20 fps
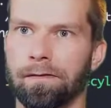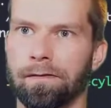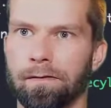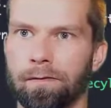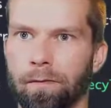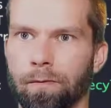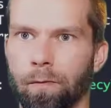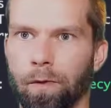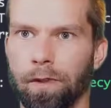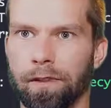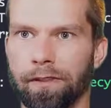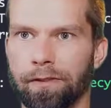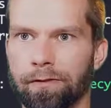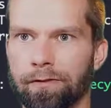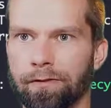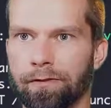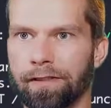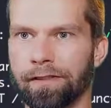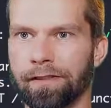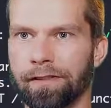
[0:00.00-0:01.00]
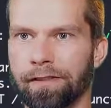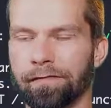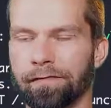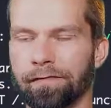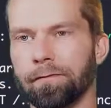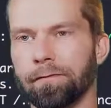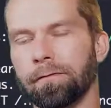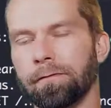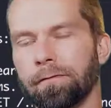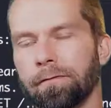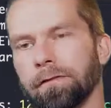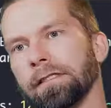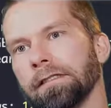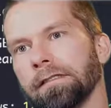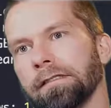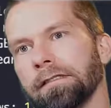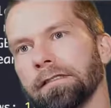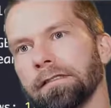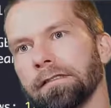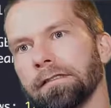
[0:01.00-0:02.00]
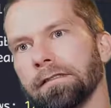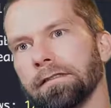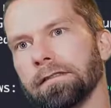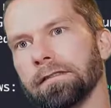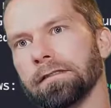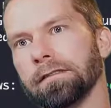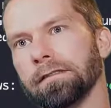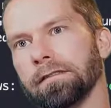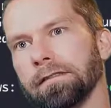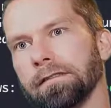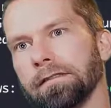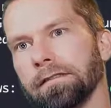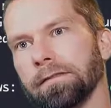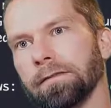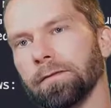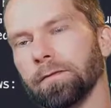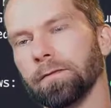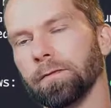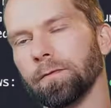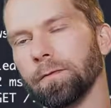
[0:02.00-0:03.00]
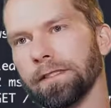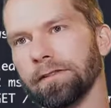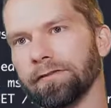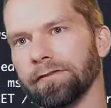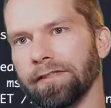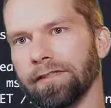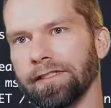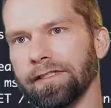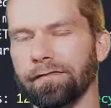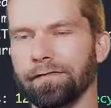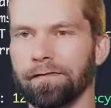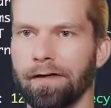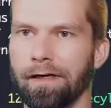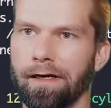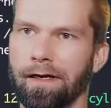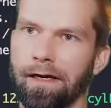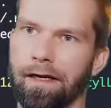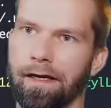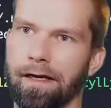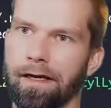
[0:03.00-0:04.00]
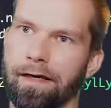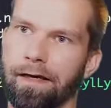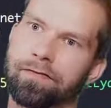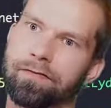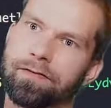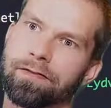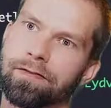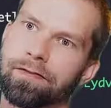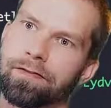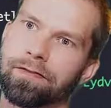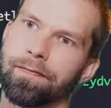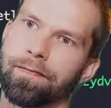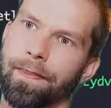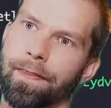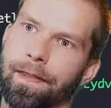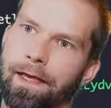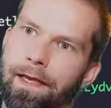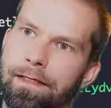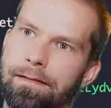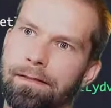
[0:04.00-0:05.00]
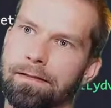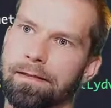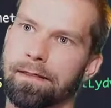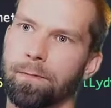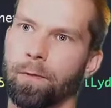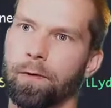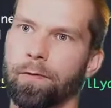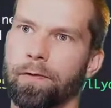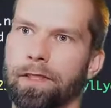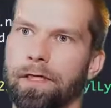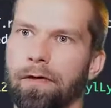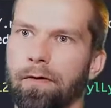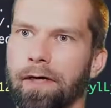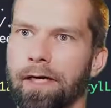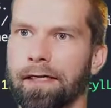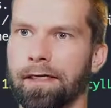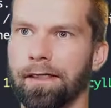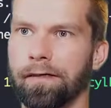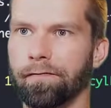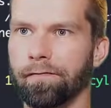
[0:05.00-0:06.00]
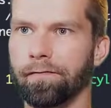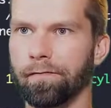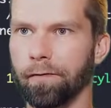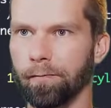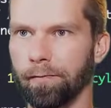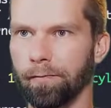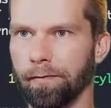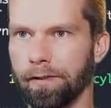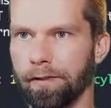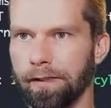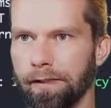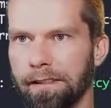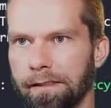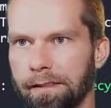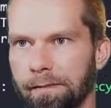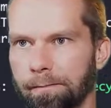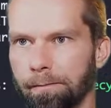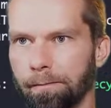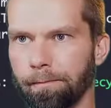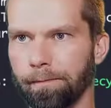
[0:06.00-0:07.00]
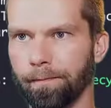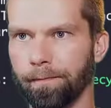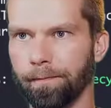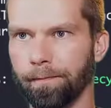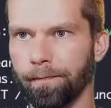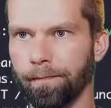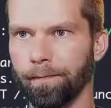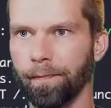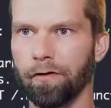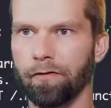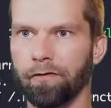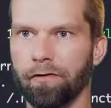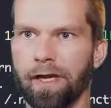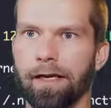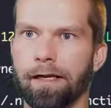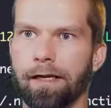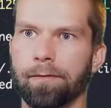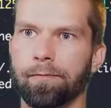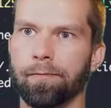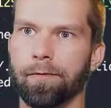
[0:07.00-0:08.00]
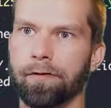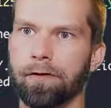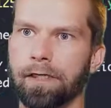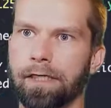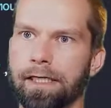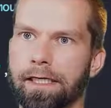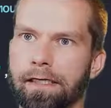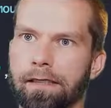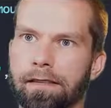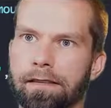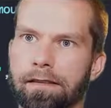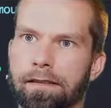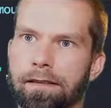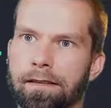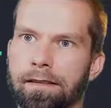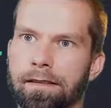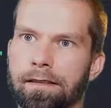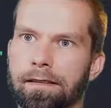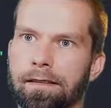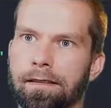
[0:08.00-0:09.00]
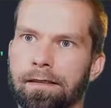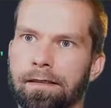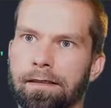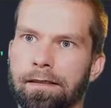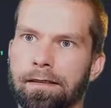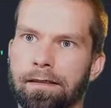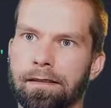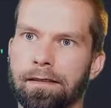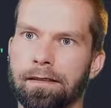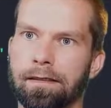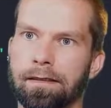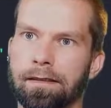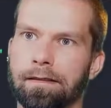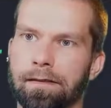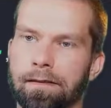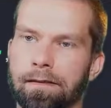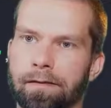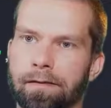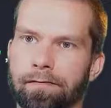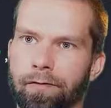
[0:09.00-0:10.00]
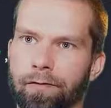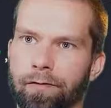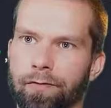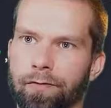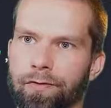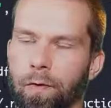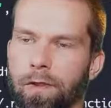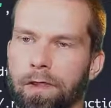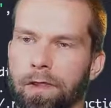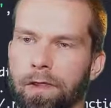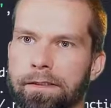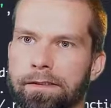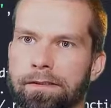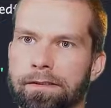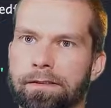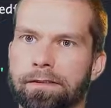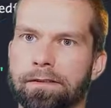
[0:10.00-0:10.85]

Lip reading: 124, 125. Nice. And when we now add a completely random URL, views 1.